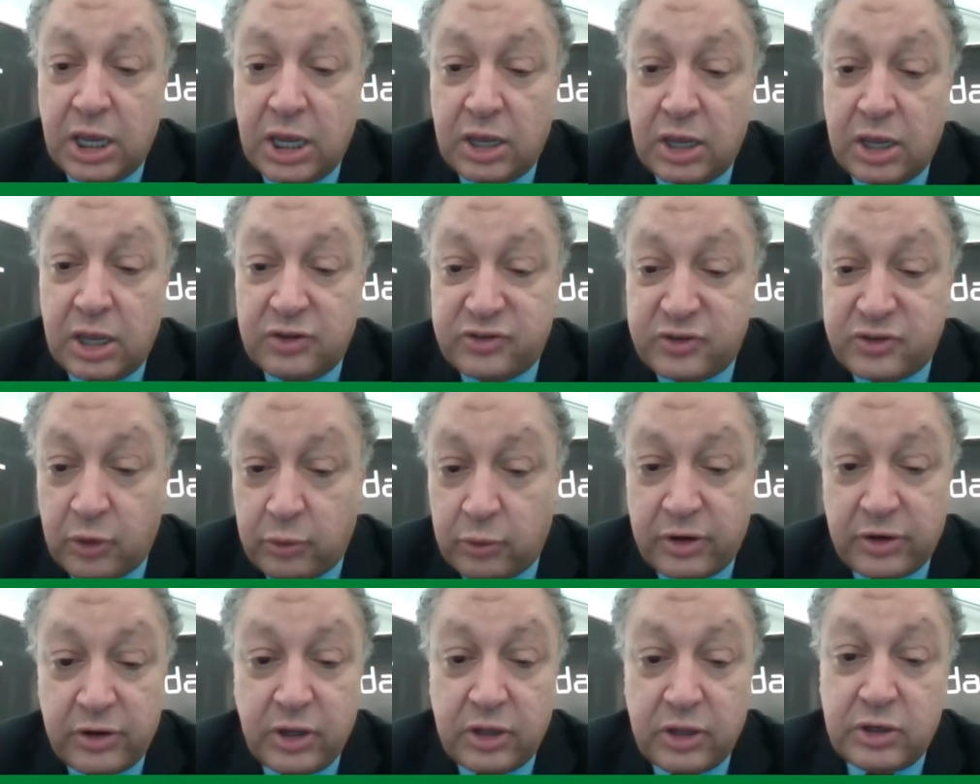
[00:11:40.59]

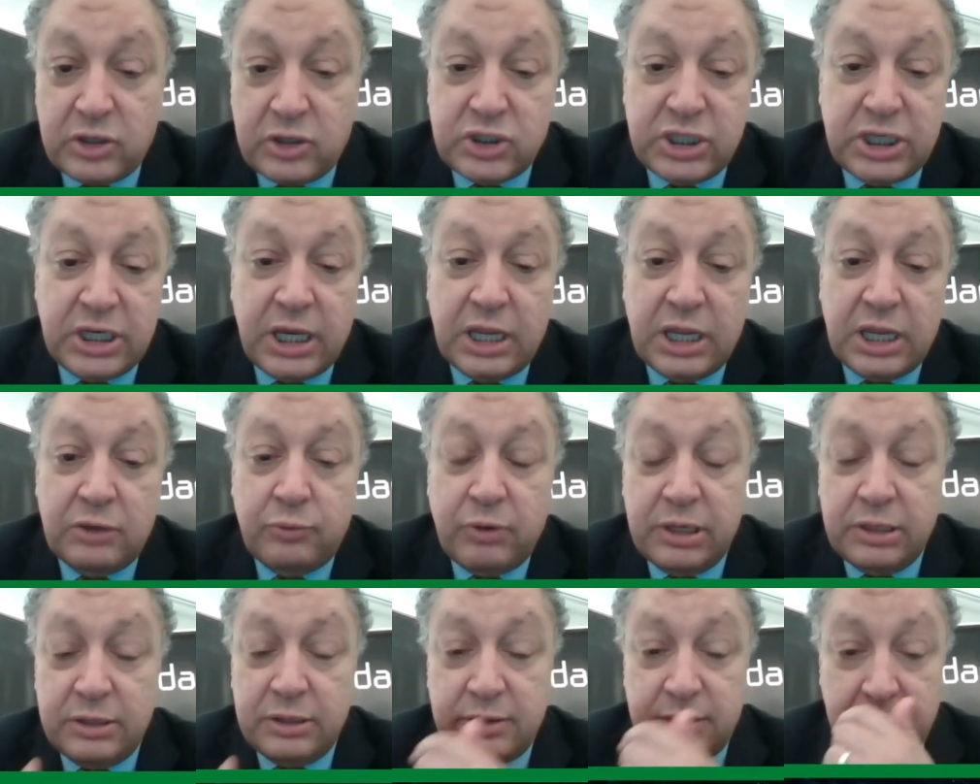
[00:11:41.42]
solar energy, and
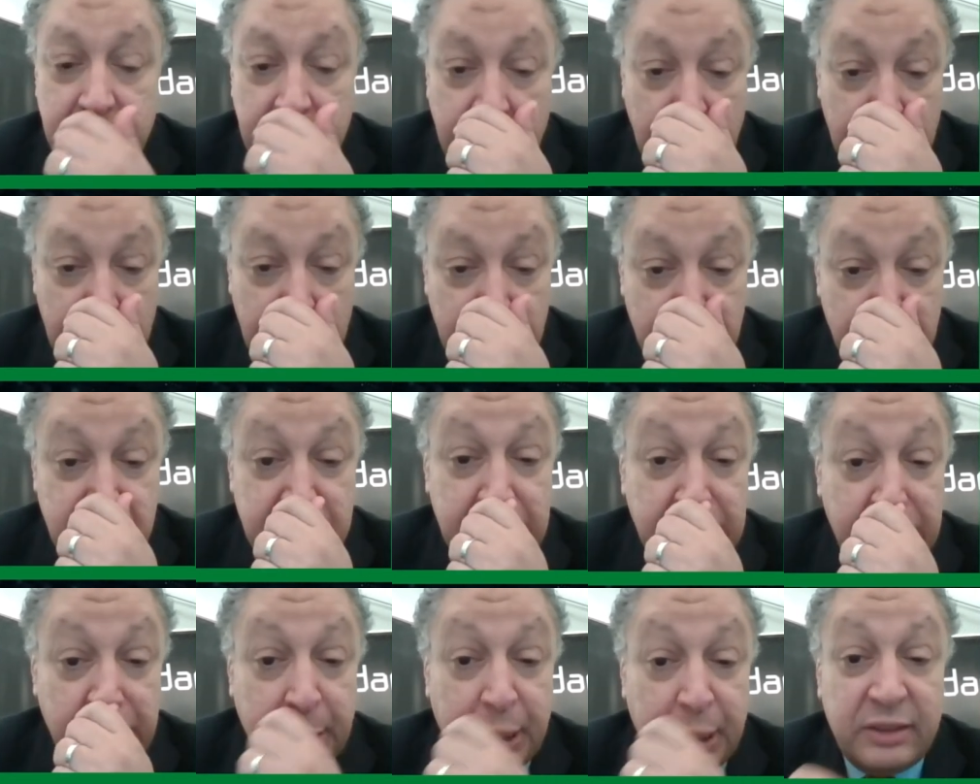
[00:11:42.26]
wind
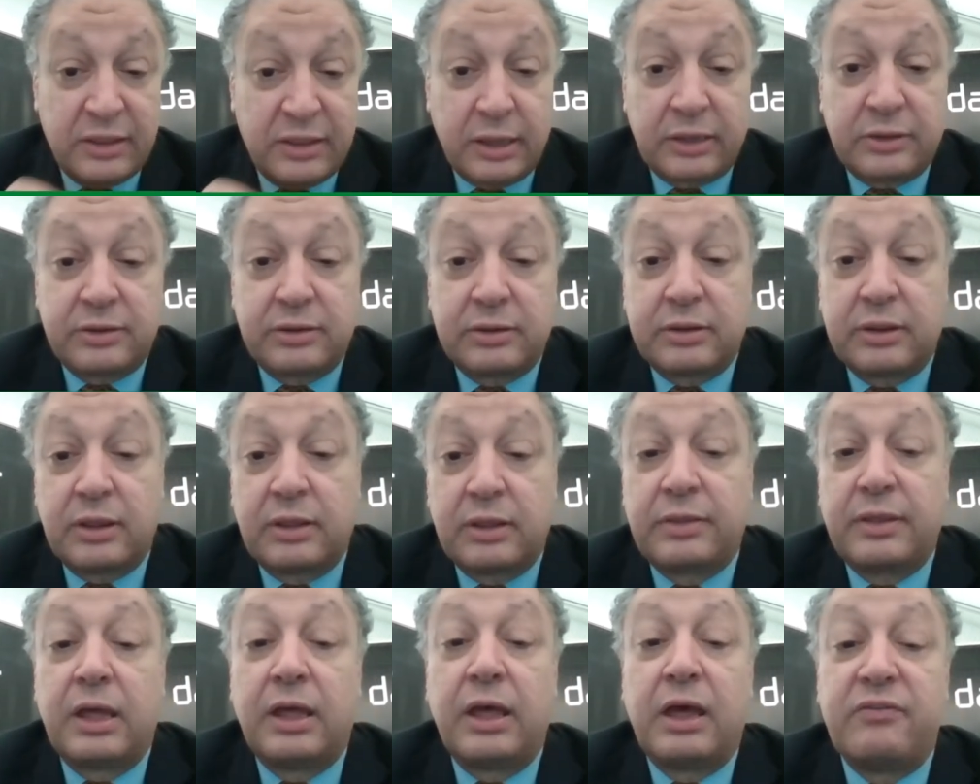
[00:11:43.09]
energy, that
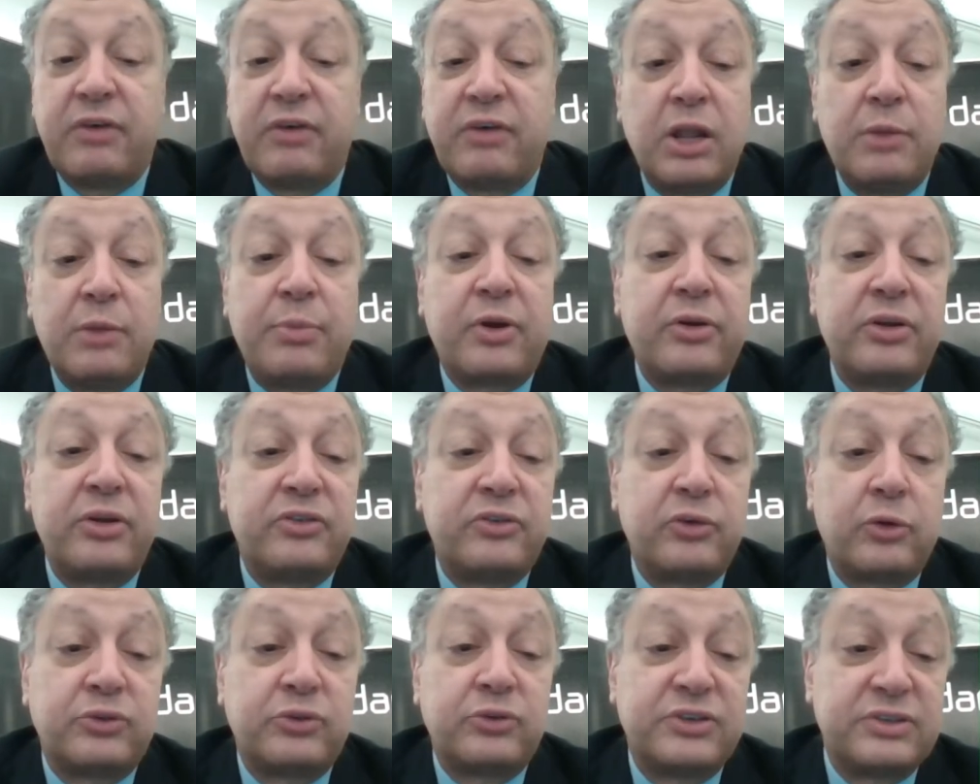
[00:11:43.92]
the available
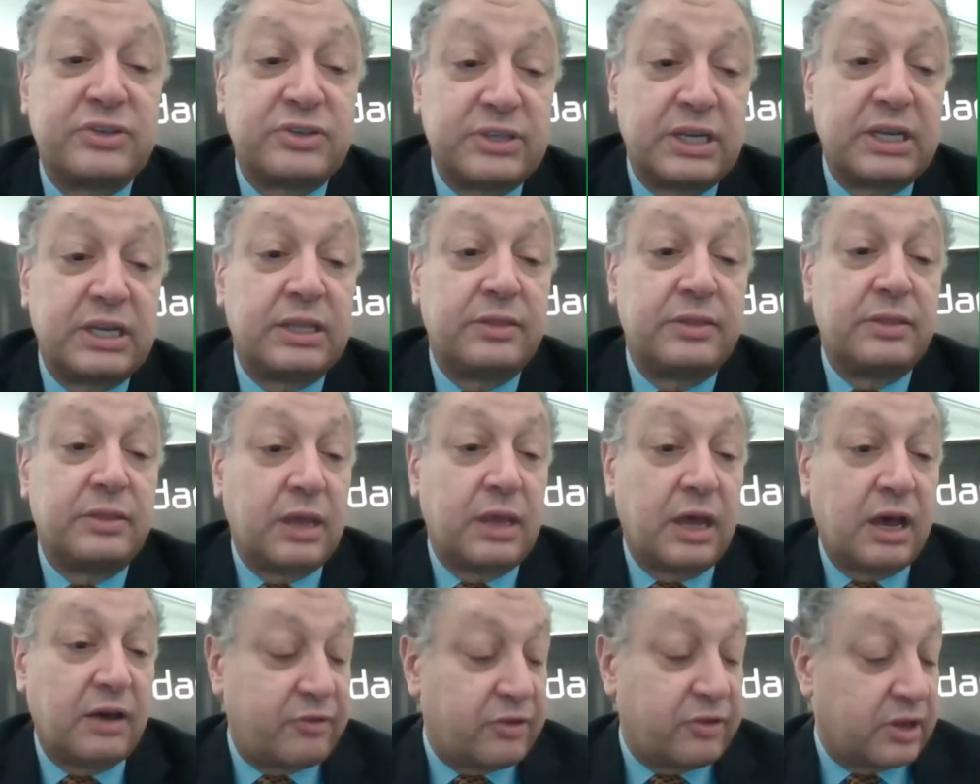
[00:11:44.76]
resources in
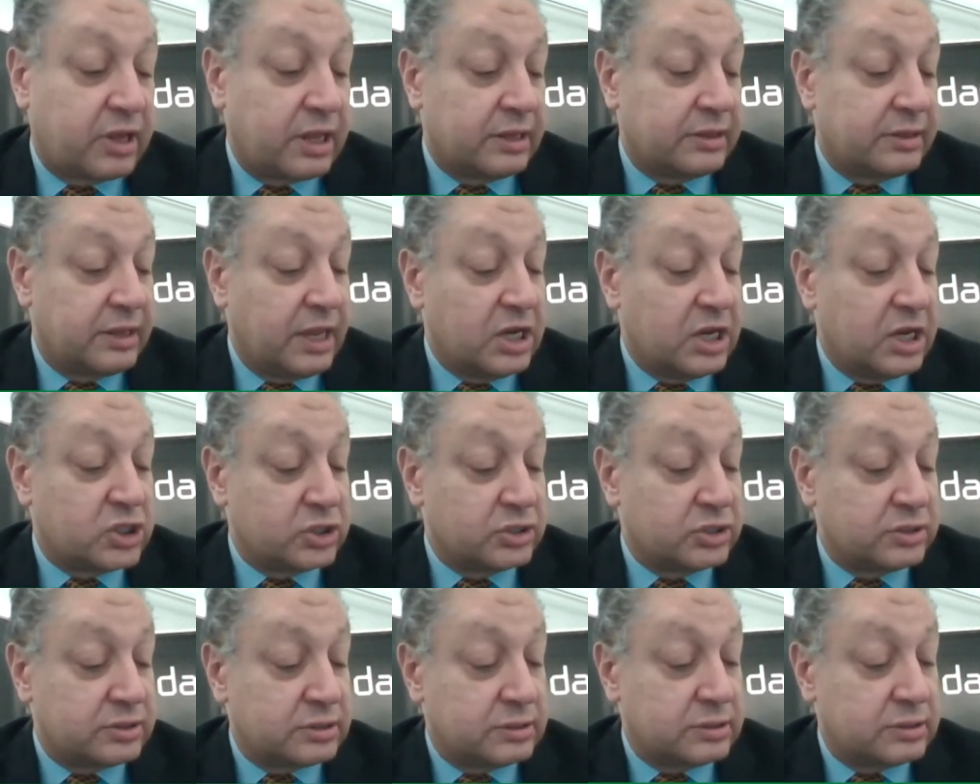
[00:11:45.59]
the African nation.